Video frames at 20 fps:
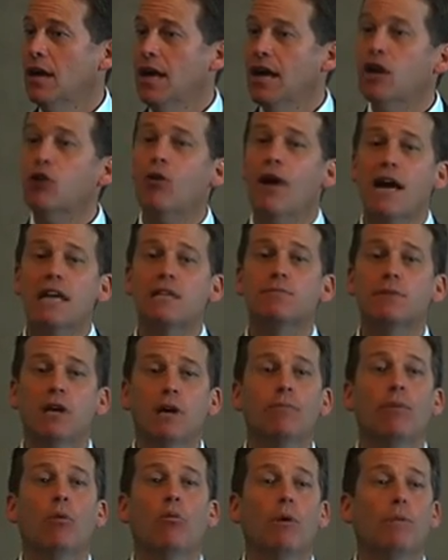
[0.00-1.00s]
It cracks me
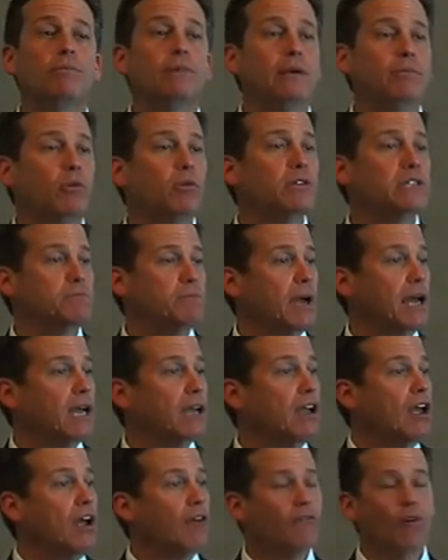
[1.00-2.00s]
up on what people
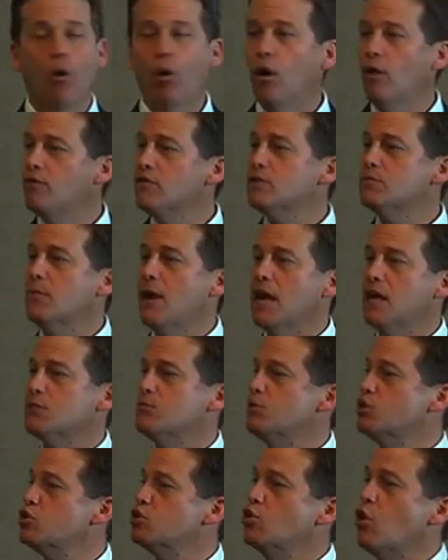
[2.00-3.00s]
spend for office
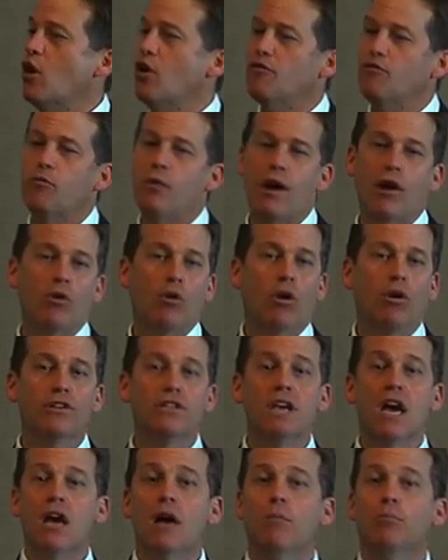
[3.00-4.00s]
management software and all
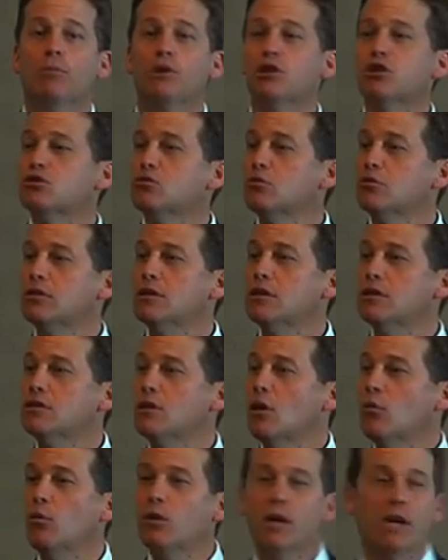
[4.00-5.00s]
this, but the truth is,
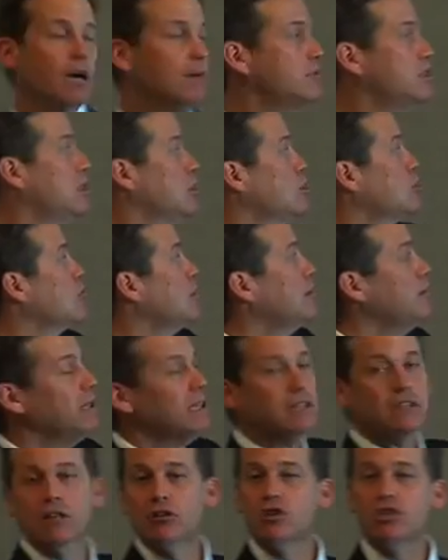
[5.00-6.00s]
when it comes to the
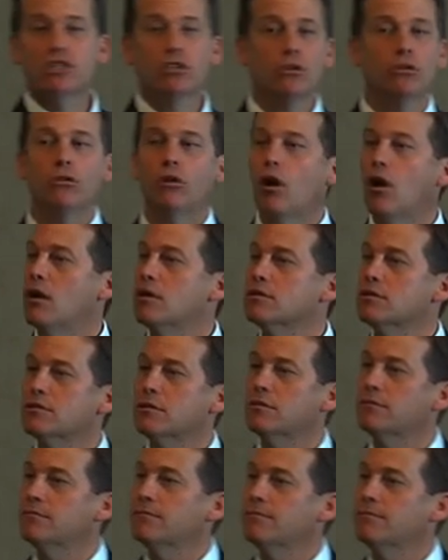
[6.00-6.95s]
treatment, they're still lost.